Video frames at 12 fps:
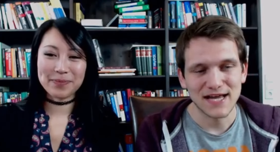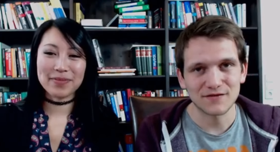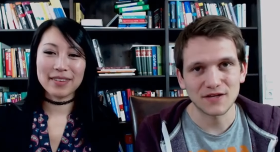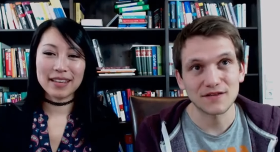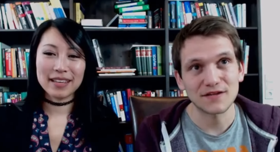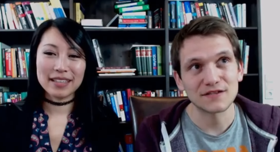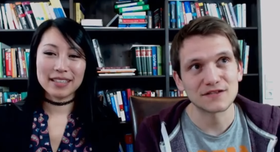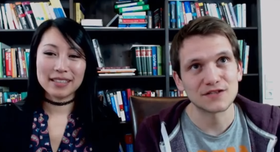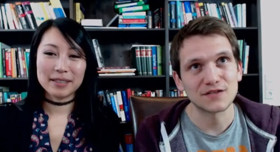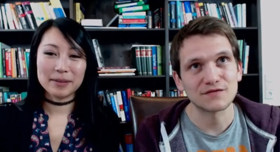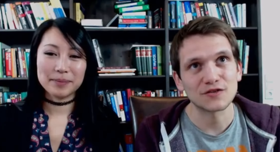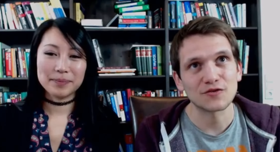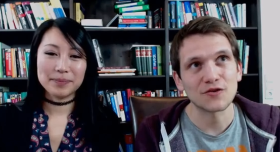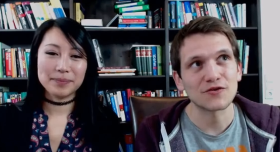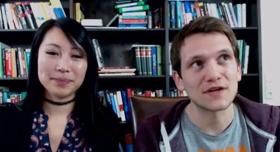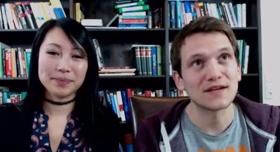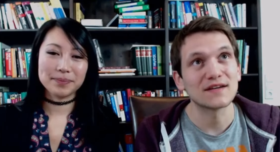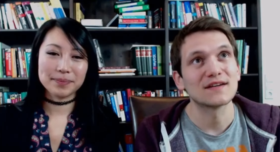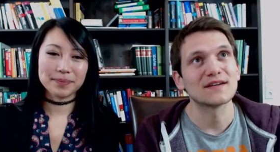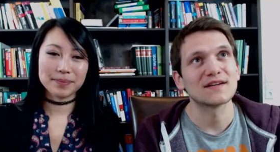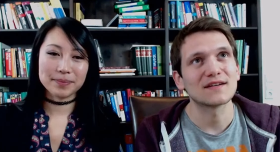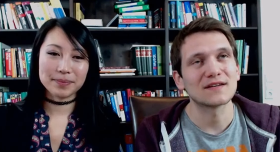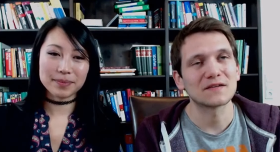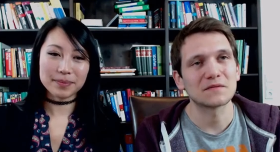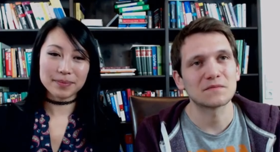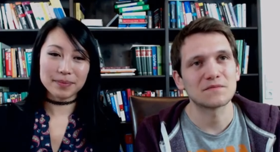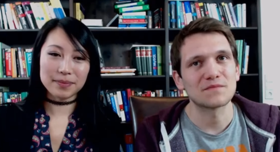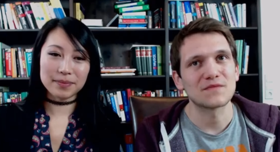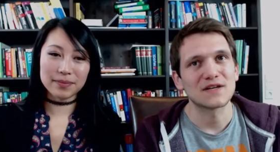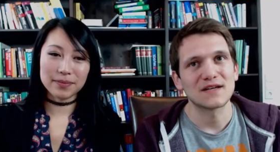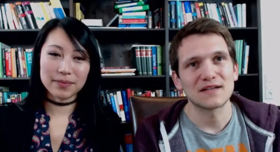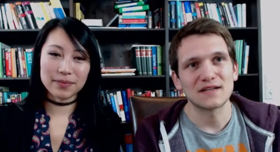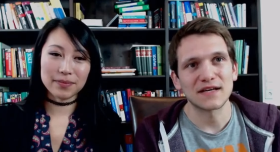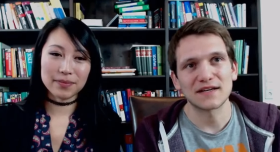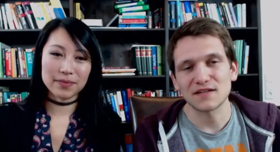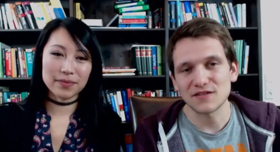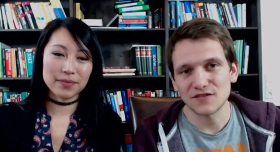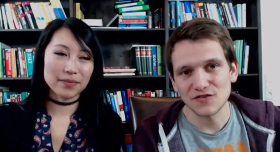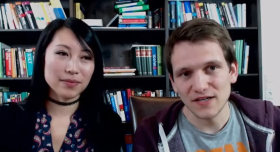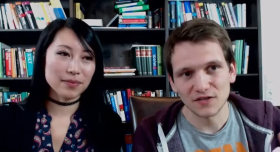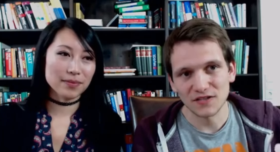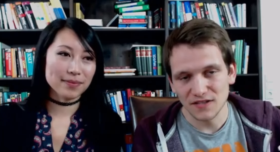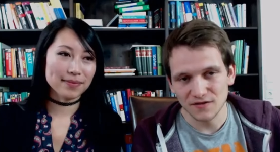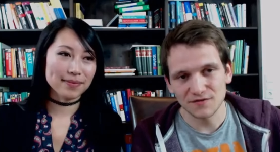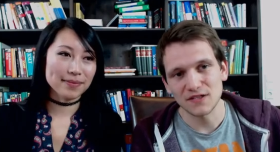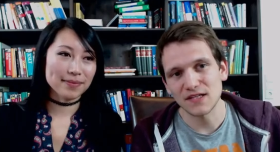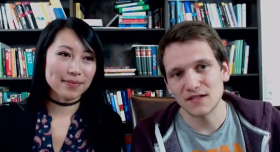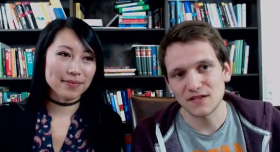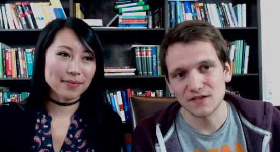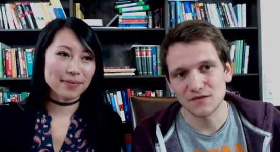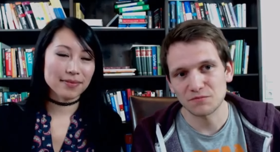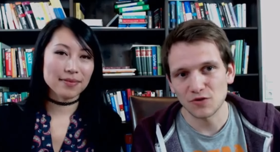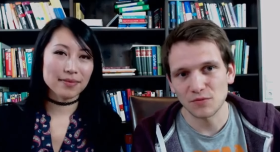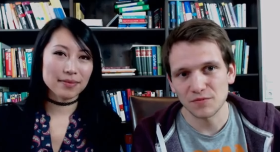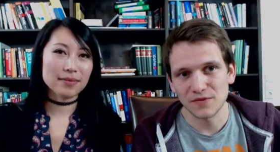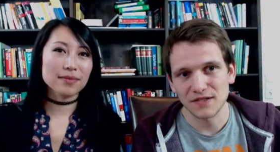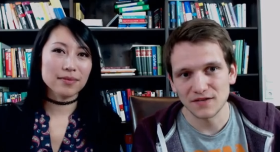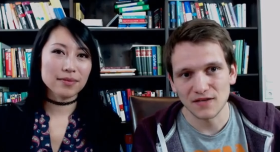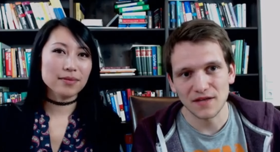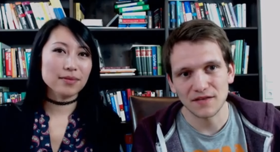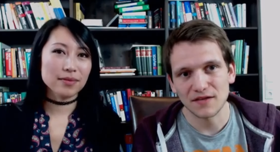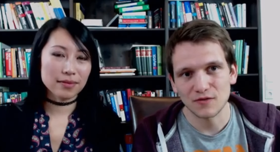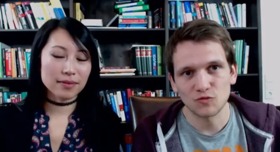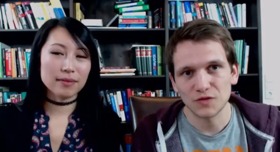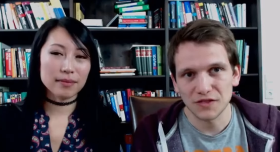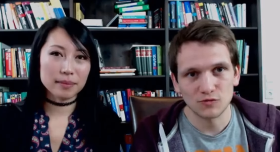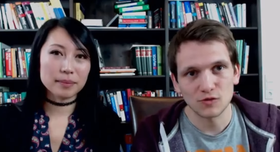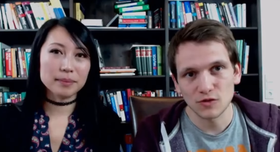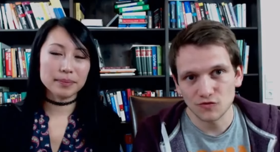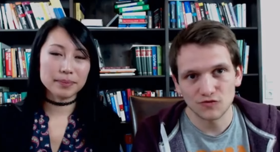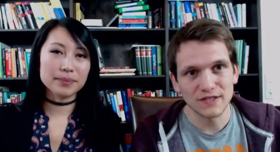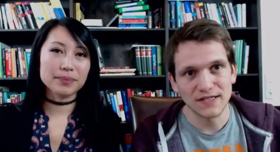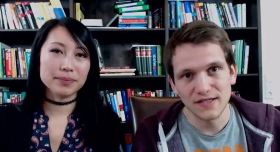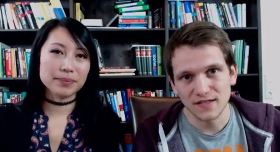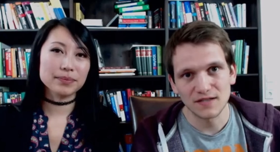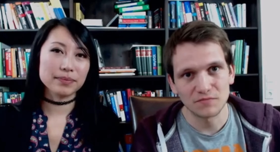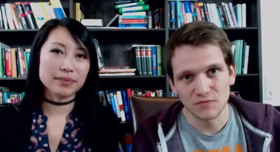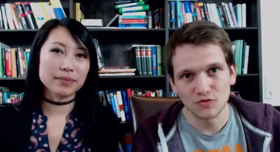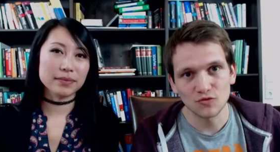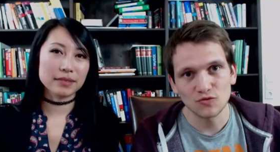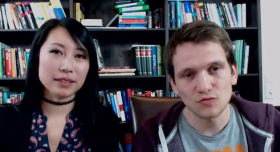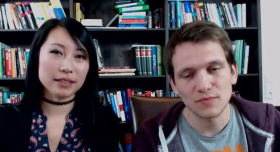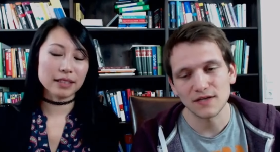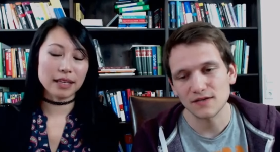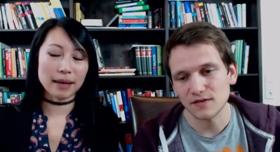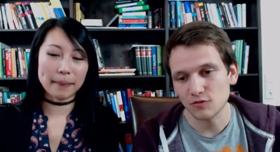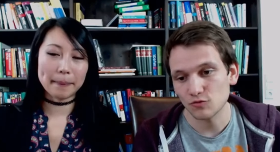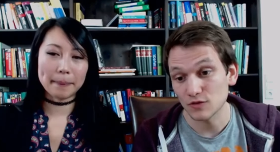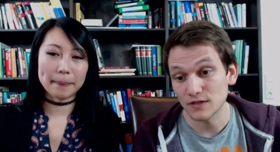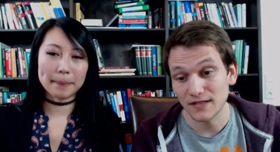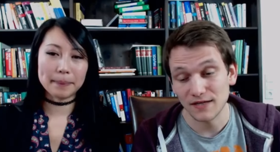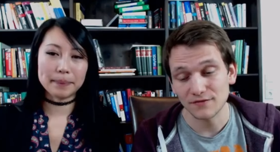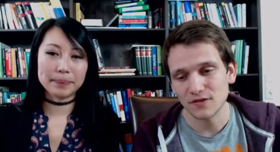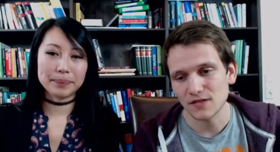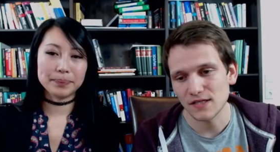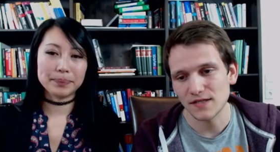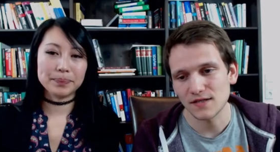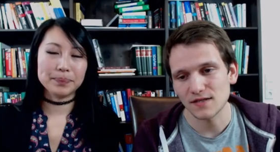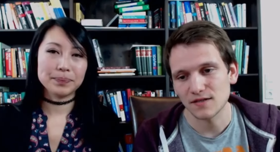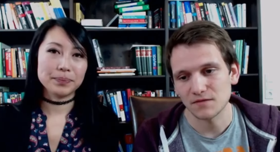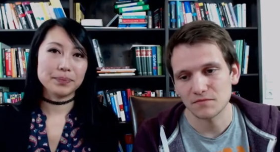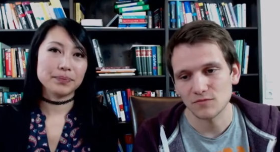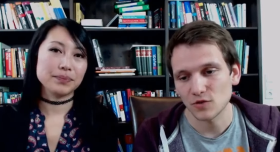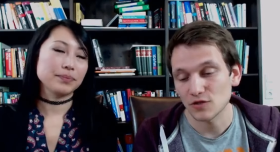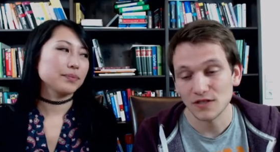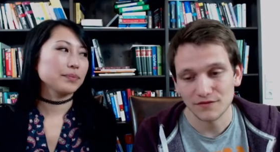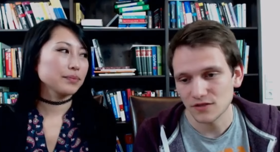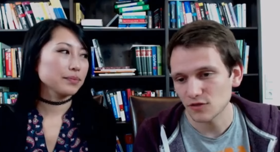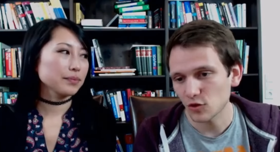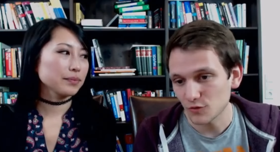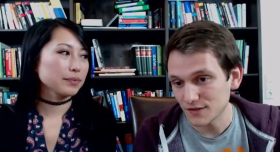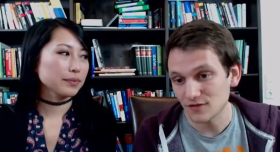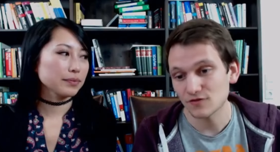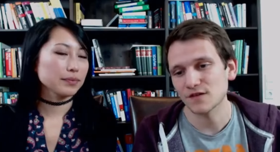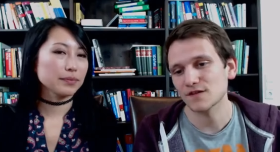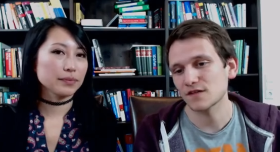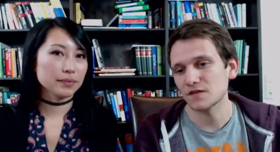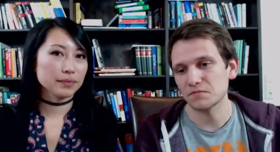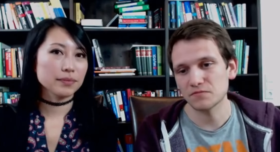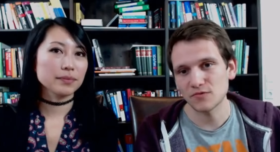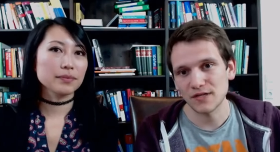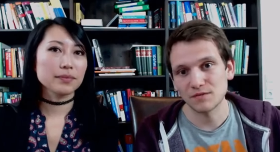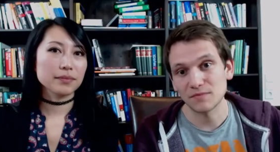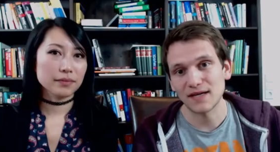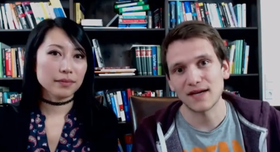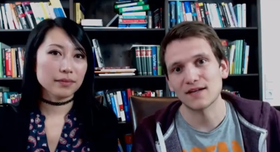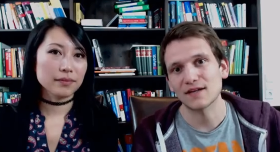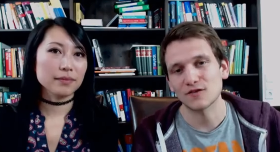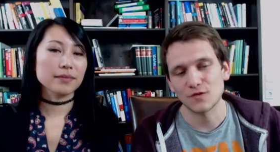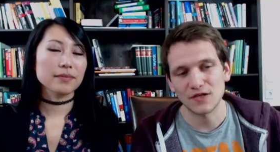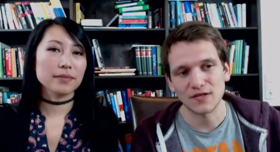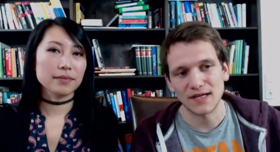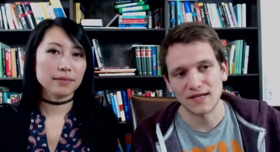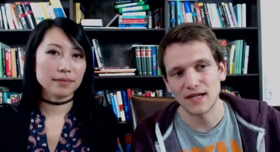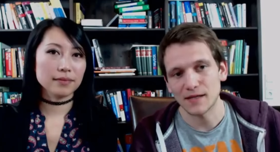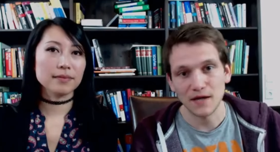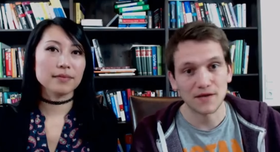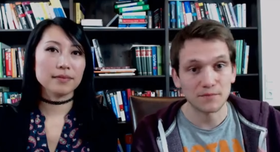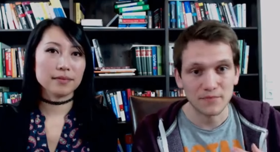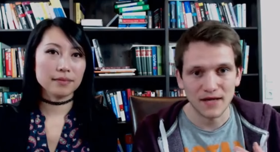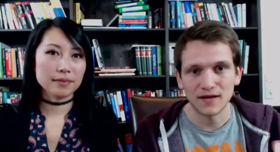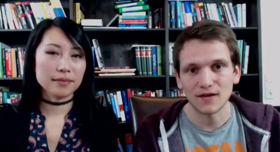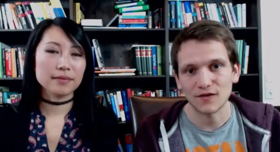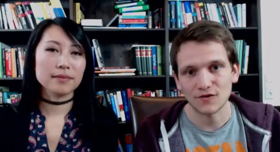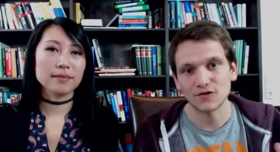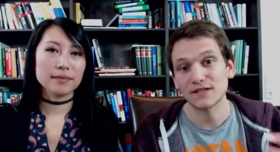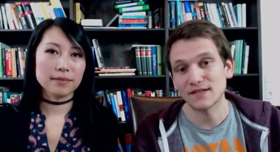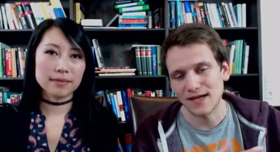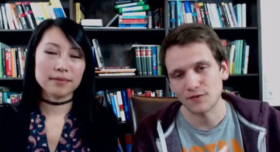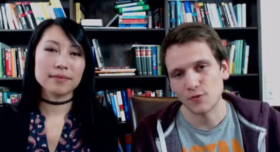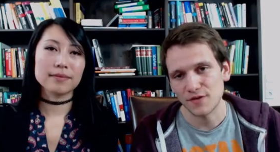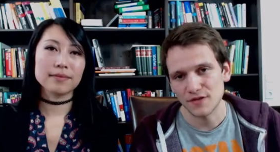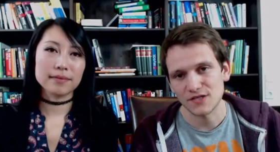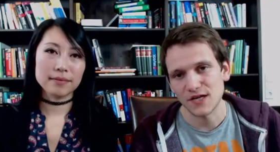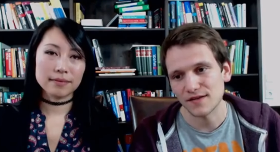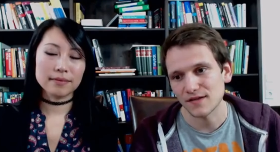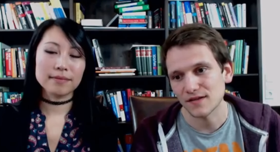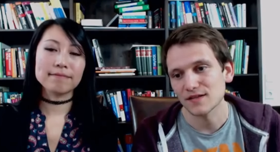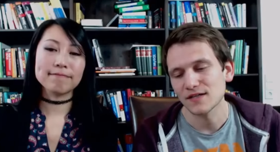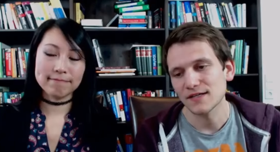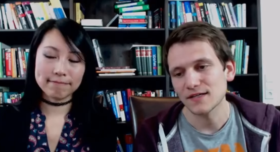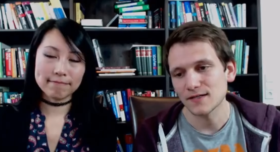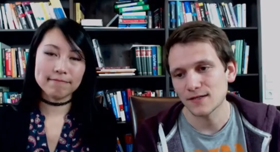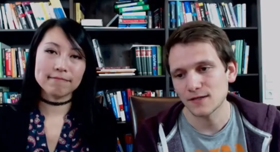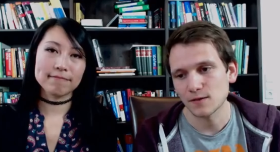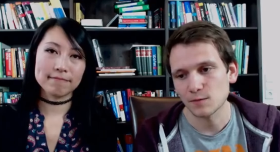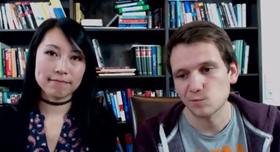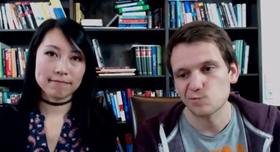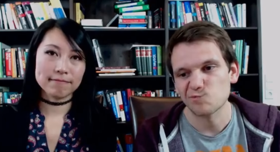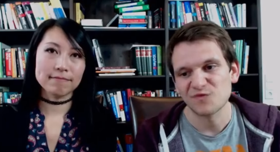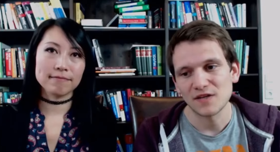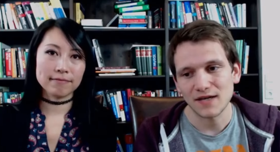Speaker 1: having things in your inventory, um, like straight out gifting, is probably nothing we will really do, but uh, we'll definitely um, we're definitely always interested in bringing mechanics where you can help other players or interact with each other, mm-hmm. Um,